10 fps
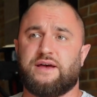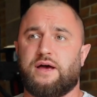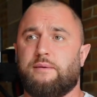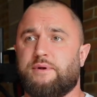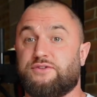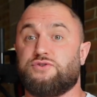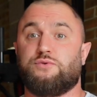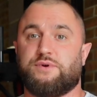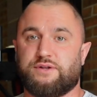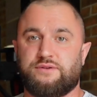And I did
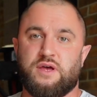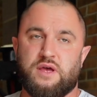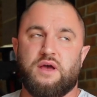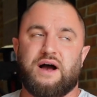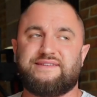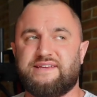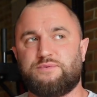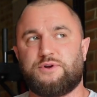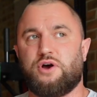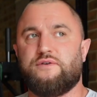want
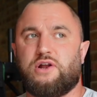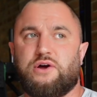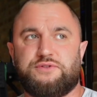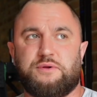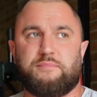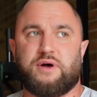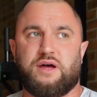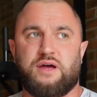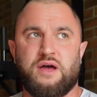to overload them, but